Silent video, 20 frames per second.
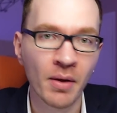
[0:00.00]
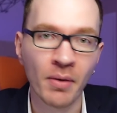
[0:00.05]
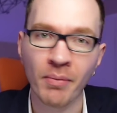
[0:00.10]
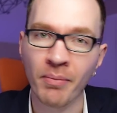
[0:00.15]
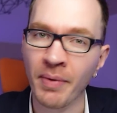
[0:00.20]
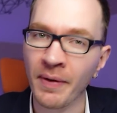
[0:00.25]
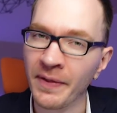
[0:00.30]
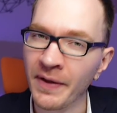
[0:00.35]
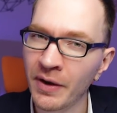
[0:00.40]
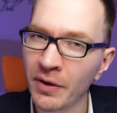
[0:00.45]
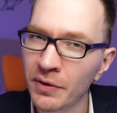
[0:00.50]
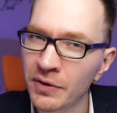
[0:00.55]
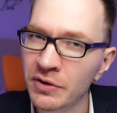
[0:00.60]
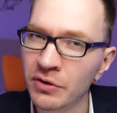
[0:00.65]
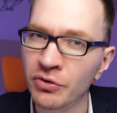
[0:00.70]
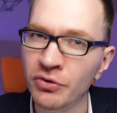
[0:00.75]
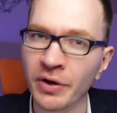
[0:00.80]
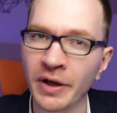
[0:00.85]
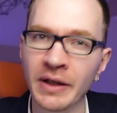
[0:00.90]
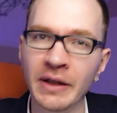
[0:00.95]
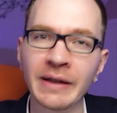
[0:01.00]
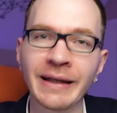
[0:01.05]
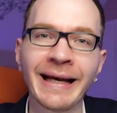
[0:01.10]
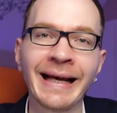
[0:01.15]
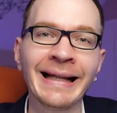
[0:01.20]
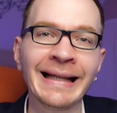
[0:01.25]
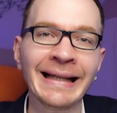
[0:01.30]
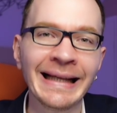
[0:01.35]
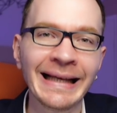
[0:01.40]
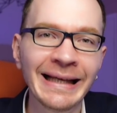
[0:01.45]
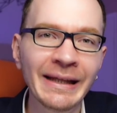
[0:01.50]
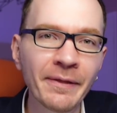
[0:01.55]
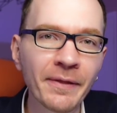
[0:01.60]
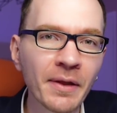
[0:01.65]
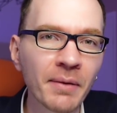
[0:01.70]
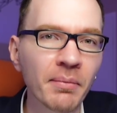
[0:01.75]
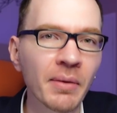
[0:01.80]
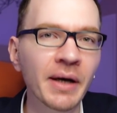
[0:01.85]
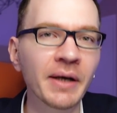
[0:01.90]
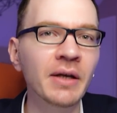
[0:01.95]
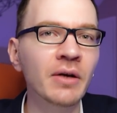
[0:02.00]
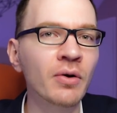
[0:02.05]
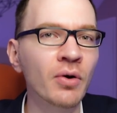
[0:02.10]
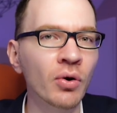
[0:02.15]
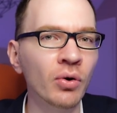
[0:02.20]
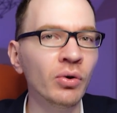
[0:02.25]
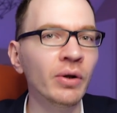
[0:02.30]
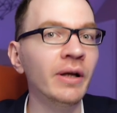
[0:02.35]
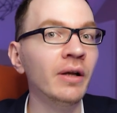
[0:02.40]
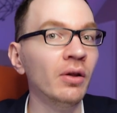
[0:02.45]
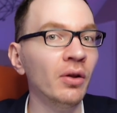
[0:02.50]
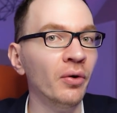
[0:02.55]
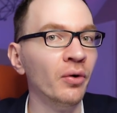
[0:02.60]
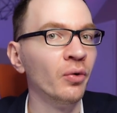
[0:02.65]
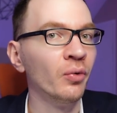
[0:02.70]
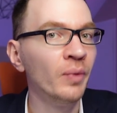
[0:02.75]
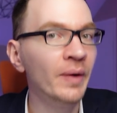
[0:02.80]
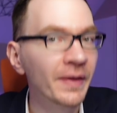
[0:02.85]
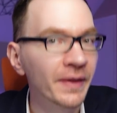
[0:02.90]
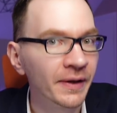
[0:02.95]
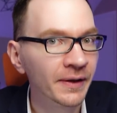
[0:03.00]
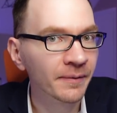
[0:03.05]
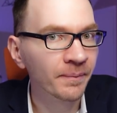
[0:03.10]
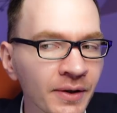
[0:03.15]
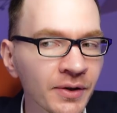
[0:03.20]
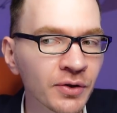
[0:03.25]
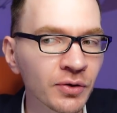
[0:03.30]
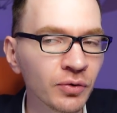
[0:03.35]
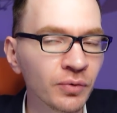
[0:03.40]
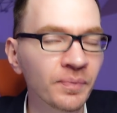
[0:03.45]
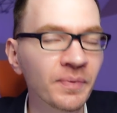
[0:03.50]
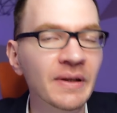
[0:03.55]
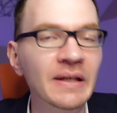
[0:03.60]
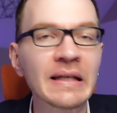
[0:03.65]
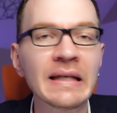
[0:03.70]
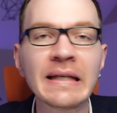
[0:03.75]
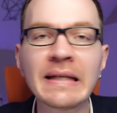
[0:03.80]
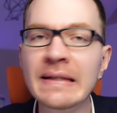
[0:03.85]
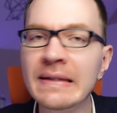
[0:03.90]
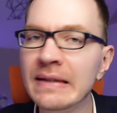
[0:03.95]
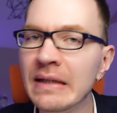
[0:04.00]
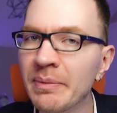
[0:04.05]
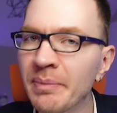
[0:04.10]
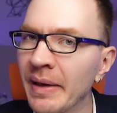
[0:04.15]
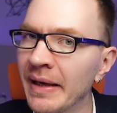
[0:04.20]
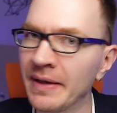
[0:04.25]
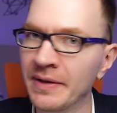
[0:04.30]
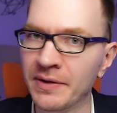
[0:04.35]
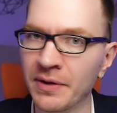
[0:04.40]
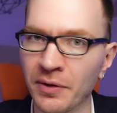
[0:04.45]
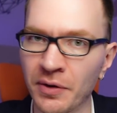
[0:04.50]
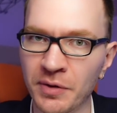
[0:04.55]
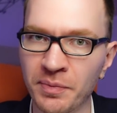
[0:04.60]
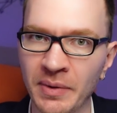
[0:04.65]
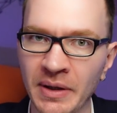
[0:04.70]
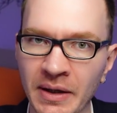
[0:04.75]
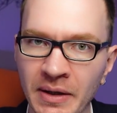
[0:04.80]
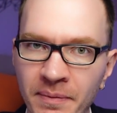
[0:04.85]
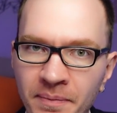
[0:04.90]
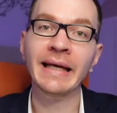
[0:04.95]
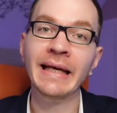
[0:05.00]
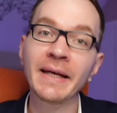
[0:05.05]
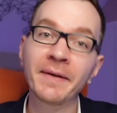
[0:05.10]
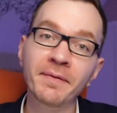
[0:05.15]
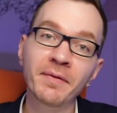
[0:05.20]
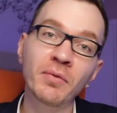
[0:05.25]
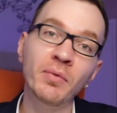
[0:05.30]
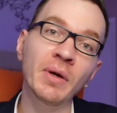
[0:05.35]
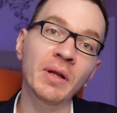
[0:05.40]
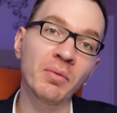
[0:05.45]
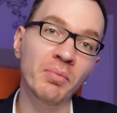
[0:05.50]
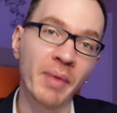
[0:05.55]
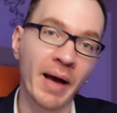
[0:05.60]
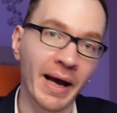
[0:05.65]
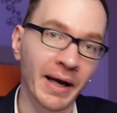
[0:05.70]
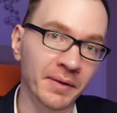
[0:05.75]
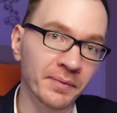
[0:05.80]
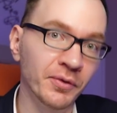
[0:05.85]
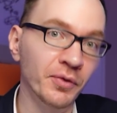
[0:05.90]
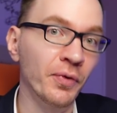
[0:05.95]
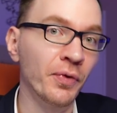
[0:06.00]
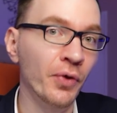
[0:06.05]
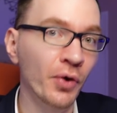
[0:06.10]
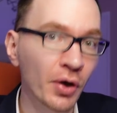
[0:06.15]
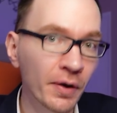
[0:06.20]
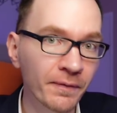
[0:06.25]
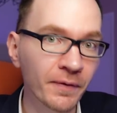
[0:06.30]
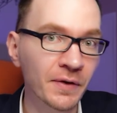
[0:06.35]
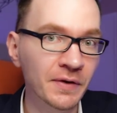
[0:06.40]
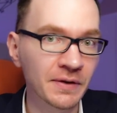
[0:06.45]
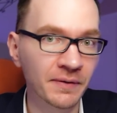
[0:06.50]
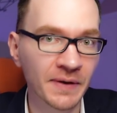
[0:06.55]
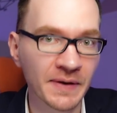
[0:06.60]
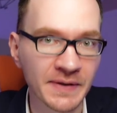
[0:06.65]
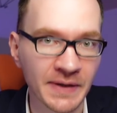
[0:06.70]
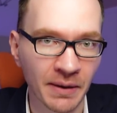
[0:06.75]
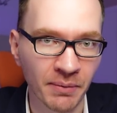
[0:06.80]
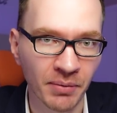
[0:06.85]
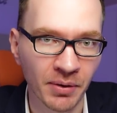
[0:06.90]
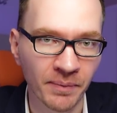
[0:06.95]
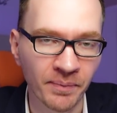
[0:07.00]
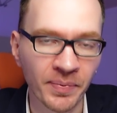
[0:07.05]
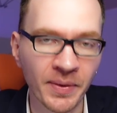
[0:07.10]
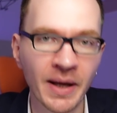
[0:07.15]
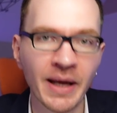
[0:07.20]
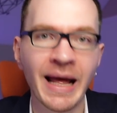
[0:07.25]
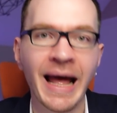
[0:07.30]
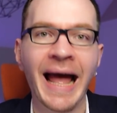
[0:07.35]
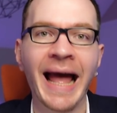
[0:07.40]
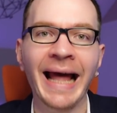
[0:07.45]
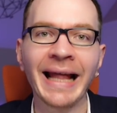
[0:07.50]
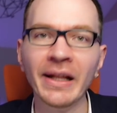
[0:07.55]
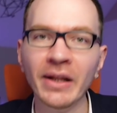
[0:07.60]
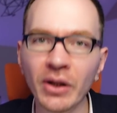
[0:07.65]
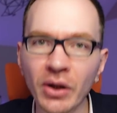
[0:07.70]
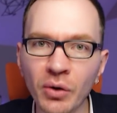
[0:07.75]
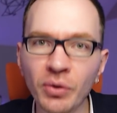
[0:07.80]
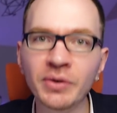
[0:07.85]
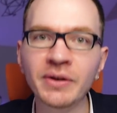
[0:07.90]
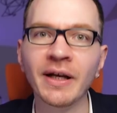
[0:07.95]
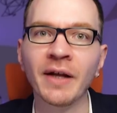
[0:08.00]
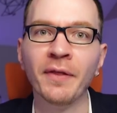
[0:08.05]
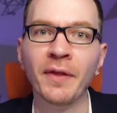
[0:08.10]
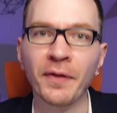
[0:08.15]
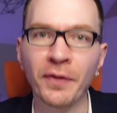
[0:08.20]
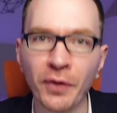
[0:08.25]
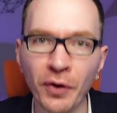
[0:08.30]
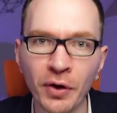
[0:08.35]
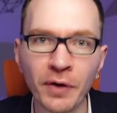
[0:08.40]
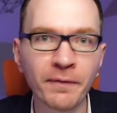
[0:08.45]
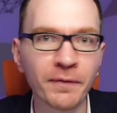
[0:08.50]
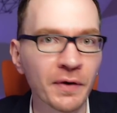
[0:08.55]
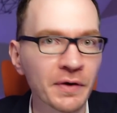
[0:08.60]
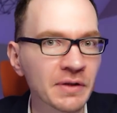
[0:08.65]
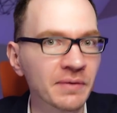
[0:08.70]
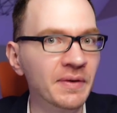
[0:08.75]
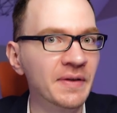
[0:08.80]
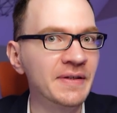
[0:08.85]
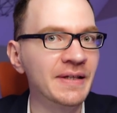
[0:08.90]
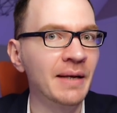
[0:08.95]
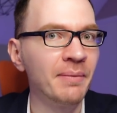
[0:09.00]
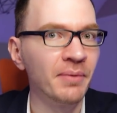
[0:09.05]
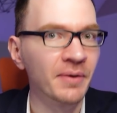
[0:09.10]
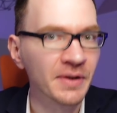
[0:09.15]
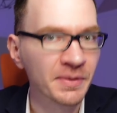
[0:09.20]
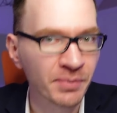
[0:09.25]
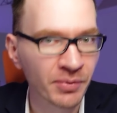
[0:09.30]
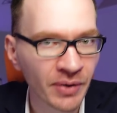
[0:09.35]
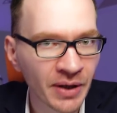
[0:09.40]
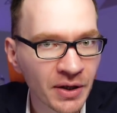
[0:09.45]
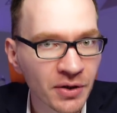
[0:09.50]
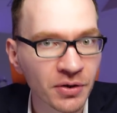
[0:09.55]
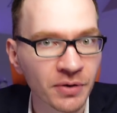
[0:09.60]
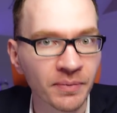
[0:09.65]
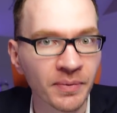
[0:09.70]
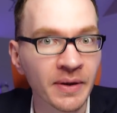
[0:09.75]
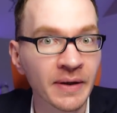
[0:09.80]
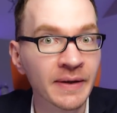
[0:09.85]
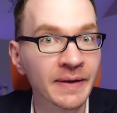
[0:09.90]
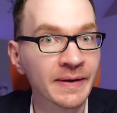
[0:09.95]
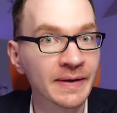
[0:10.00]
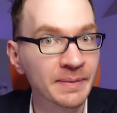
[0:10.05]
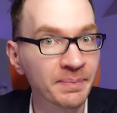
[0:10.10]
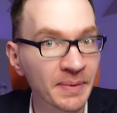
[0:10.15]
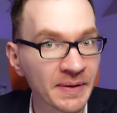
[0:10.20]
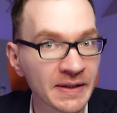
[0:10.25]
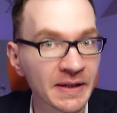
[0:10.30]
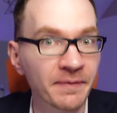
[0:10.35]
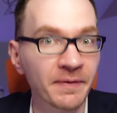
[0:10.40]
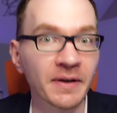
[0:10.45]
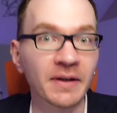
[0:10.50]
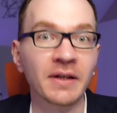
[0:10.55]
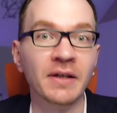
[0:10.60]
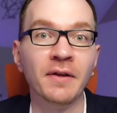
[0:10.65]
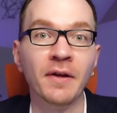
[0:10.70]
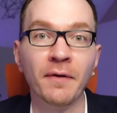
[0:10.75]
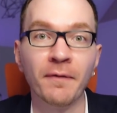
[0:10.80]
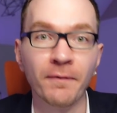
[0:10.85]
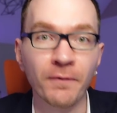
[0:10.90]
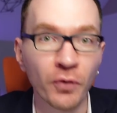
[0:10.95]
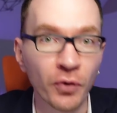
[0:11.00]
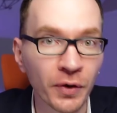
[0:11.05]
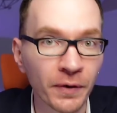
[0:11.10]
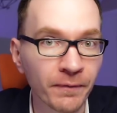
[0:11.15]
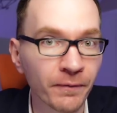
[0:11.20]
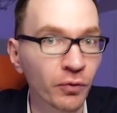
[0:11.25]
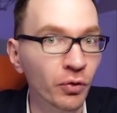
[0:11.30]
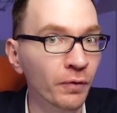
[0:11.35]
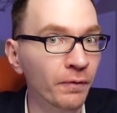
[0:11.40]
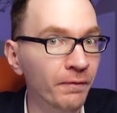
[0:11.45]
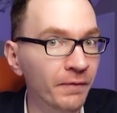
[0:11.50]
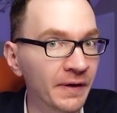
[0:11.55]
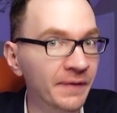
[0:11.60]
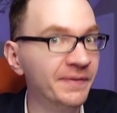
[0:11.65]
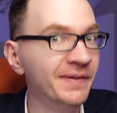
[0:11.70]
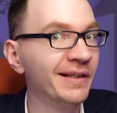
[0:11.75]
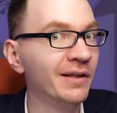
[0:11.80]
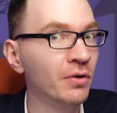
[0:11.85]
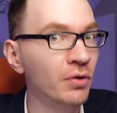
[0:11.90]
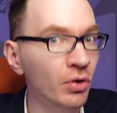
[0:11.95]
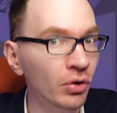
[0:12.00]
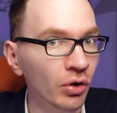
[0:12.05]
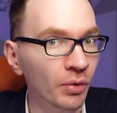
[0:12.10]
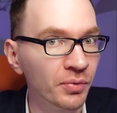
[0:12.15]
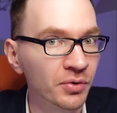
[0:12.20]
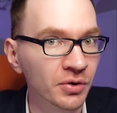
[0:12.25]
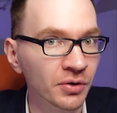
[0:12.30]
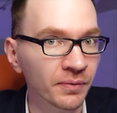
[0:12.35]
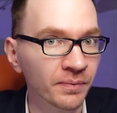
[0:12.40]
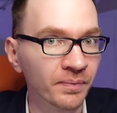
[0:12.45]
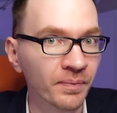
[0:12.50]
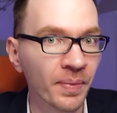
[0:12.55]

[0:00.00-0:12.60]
but they also traded an in-the-money call along with it to ease the pain, so to speak. If we went back to 31st of December and looked at the 31st of December expiration, specifically the 44.50 call option,